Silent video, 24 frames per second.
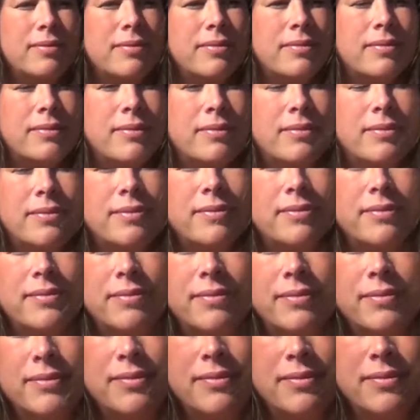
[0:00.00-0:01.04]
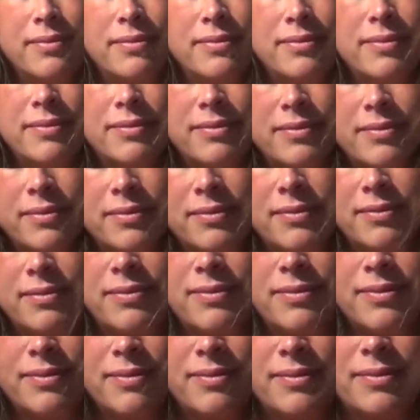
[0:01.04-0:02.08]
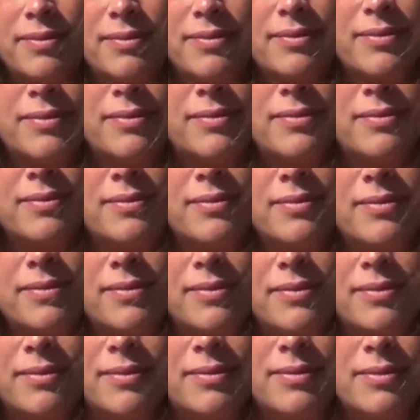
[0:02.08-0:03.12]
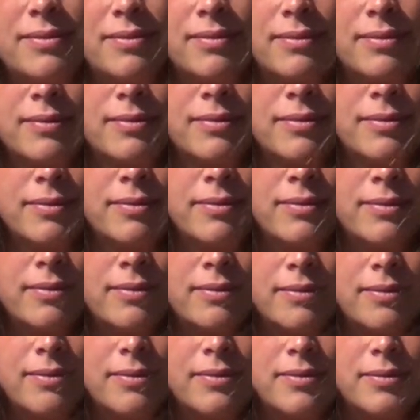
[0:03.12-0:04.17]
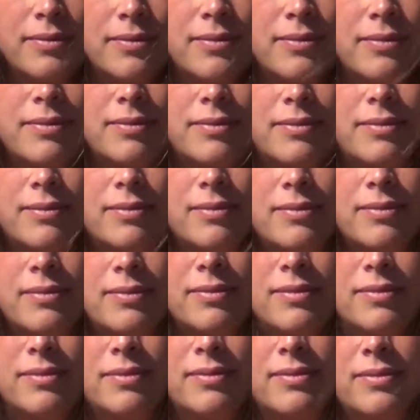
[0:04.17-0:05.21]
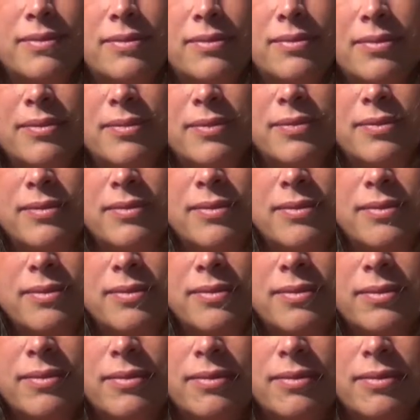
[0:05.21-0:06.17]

No words are spoken by the person on screen.